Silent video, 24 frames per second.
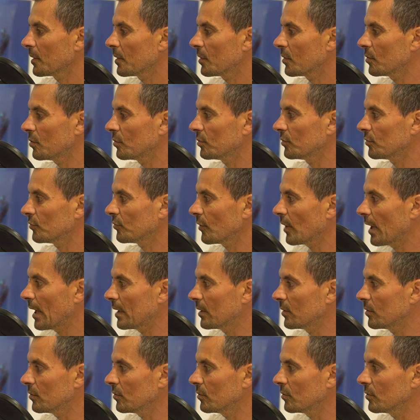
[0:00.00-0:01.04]
to try
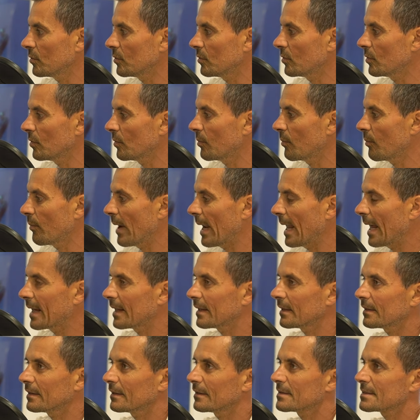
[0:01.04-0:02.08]
to
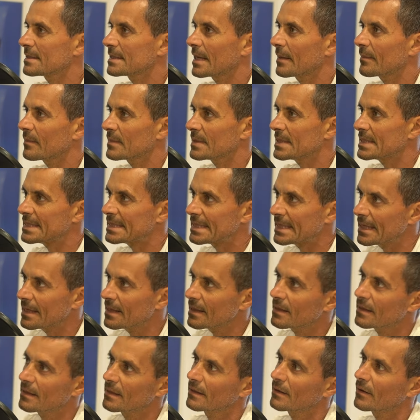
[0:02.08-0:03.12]
plant some
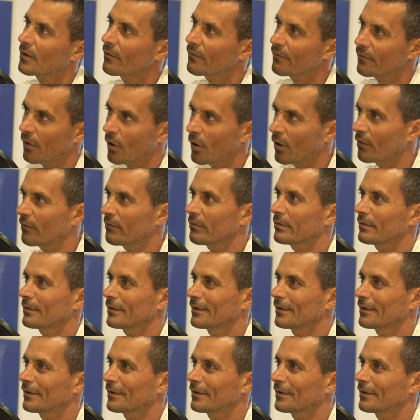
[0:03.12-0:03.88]
seed of love